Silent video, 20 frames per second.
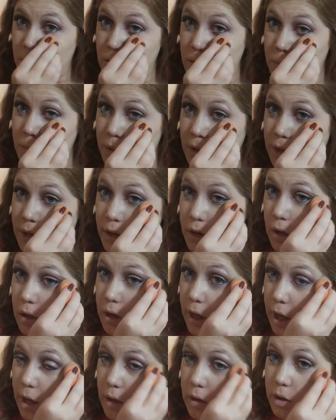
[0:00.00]
Just blend it
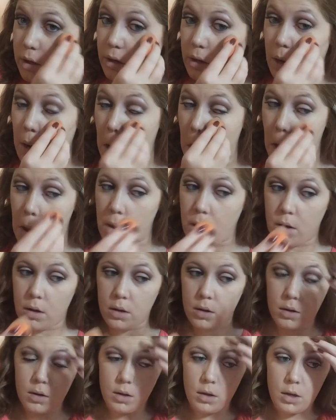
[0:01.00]
all out. And
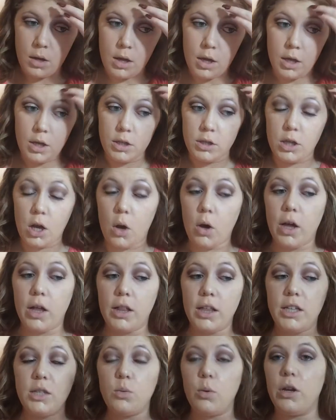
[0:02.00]
so
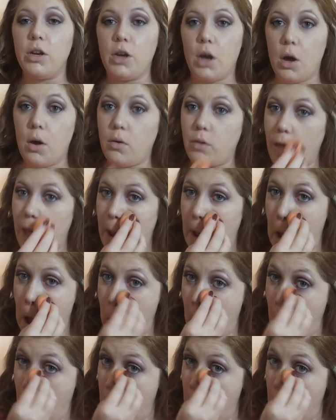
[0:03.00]
at least we know that